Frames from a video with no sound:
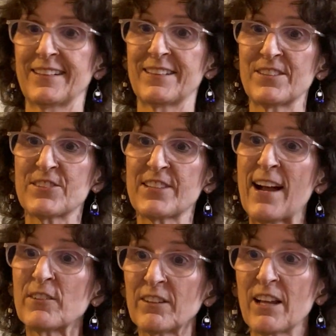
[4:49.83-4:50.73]
It just
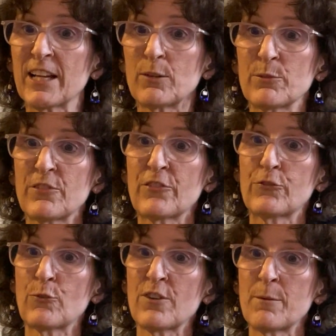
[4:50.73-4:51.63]
sounded like it was a
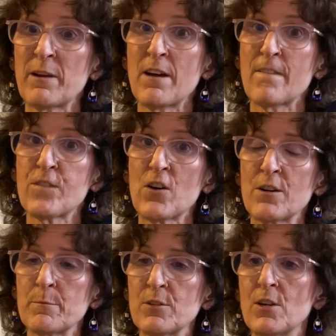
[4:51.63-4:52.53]
story about a
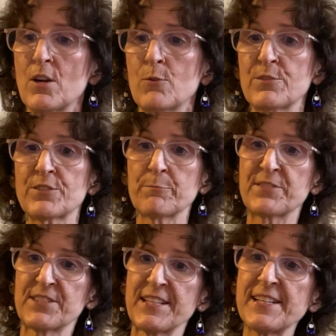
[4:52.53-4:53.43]
farmer with some
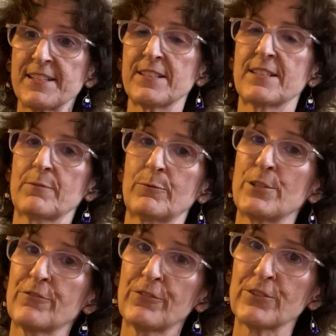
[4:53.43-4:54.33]
seeds
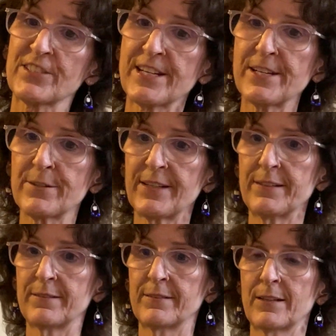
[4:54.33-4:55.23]
when you first hear it.
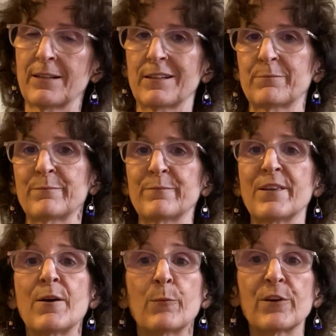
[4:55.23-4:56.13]

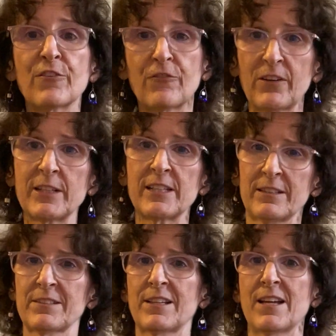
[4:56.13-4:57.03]
What's funny
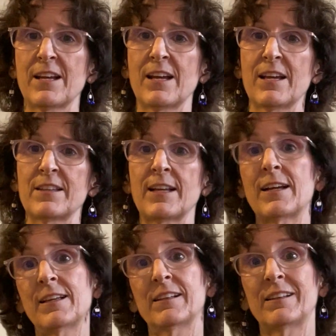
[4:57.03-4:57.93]
is
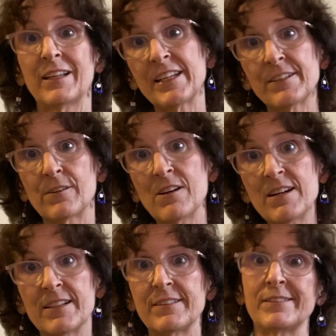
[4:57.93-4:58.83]
that later
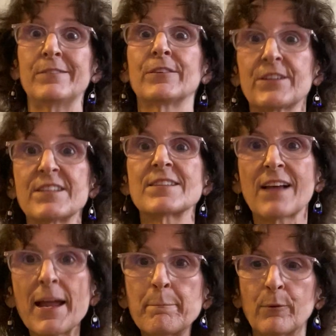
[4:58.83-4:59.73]
on, even the
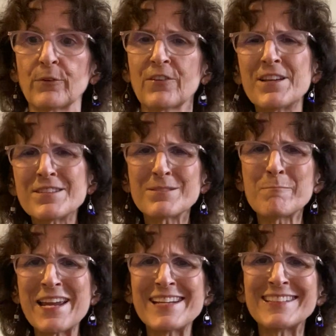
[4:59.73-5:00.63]
disciples, his
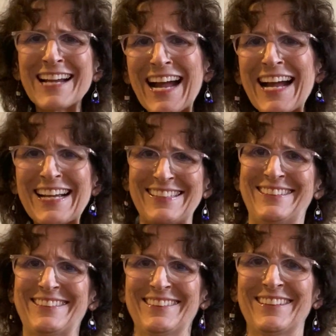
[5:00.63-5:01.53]
main
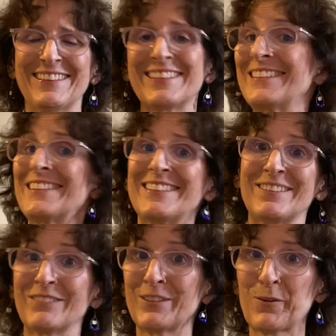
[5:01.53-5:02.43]
guys, didn't
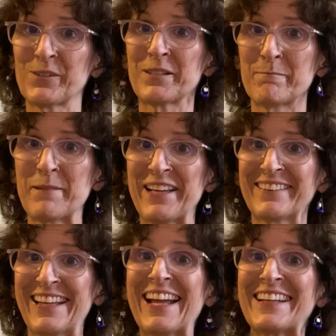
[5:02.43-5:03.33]
even know what it
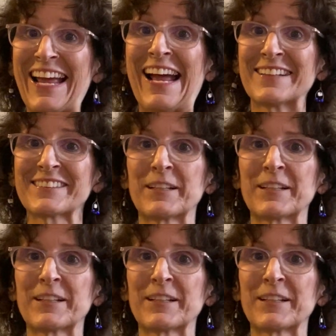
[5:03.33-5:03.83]
meant. They had to ask